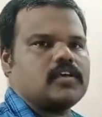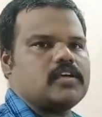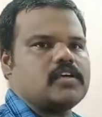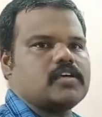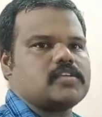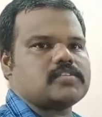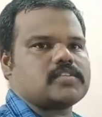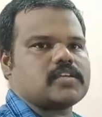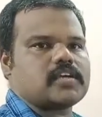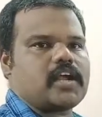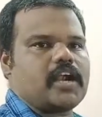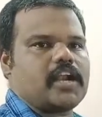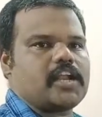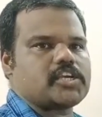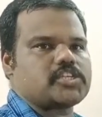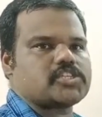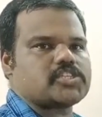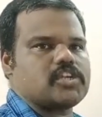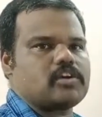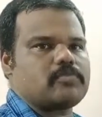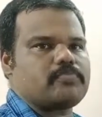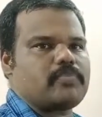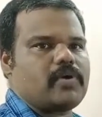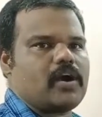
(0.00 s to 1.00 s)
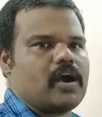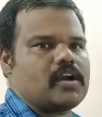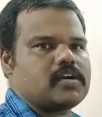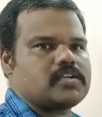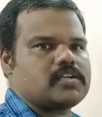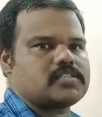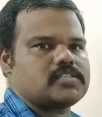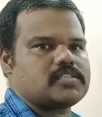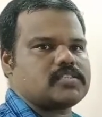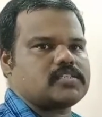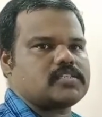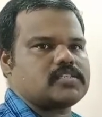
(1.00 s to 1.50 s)
is a collection of
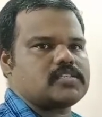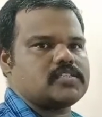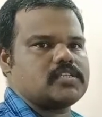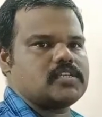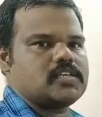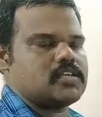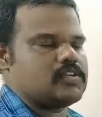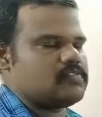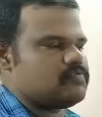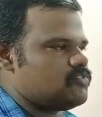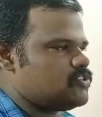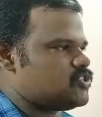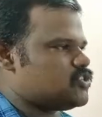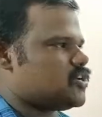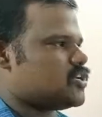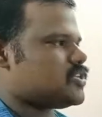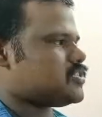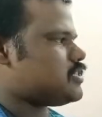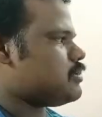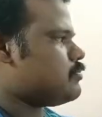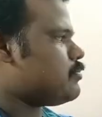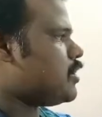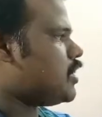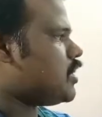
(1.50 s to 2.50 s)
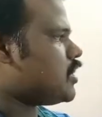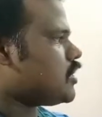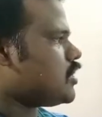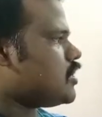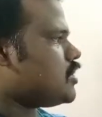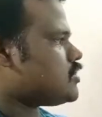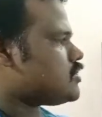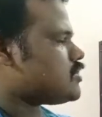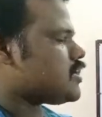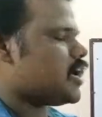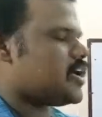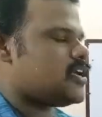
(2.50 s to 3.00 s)
parts which are similar
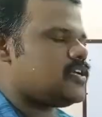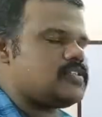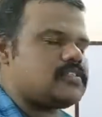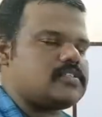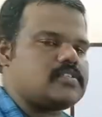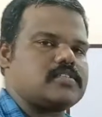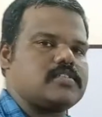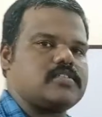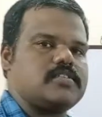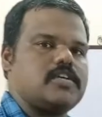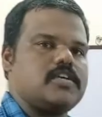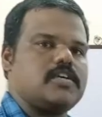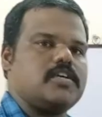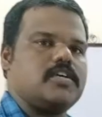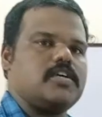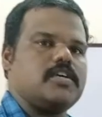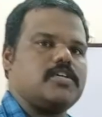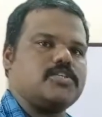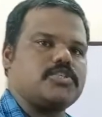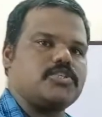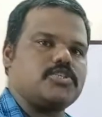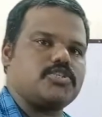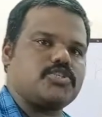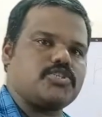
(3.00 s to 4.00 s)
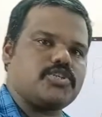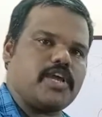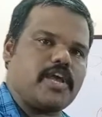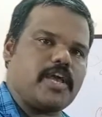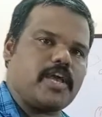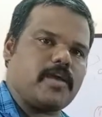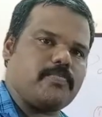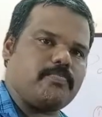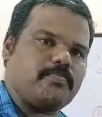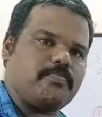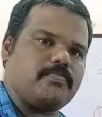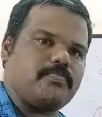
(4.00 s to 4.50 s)
in size,
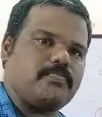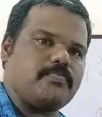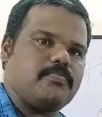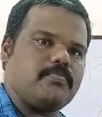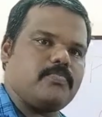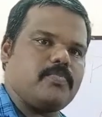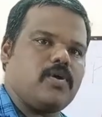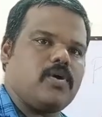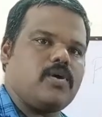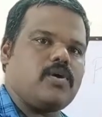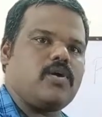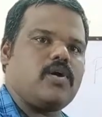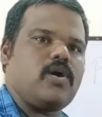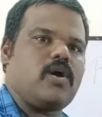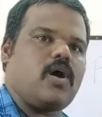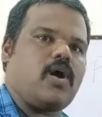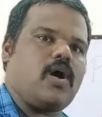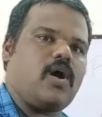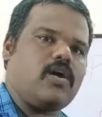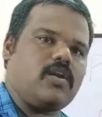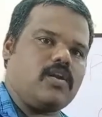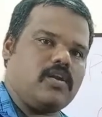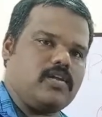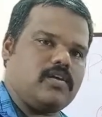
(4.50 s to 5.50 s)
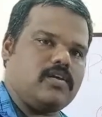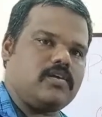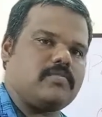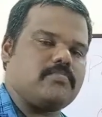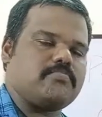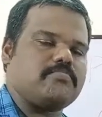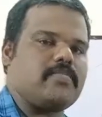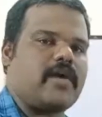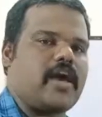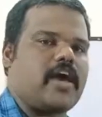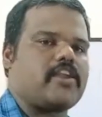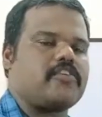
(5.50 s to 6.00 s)
shape, or
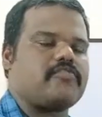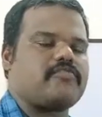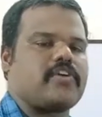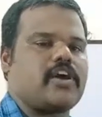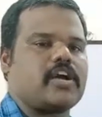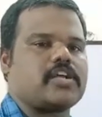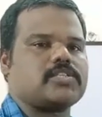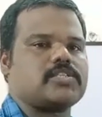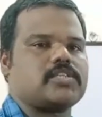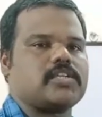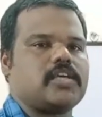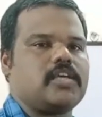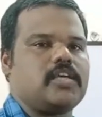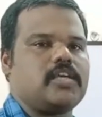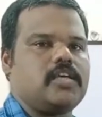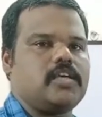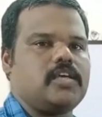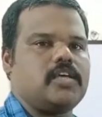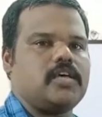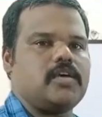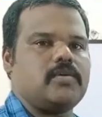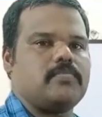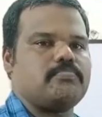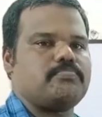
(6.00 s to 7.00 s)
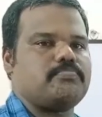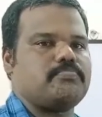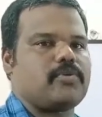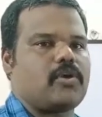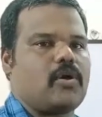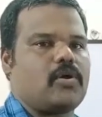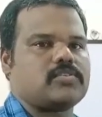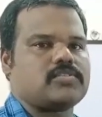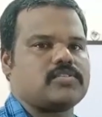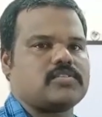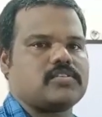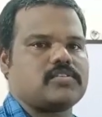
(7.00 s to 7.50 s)
manufacturing
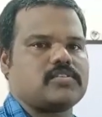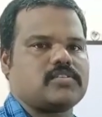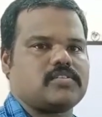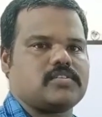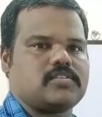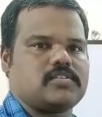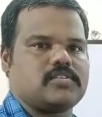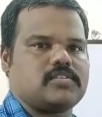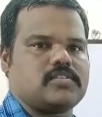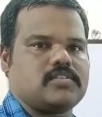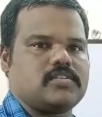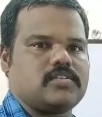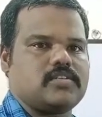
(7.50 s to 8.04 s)
process.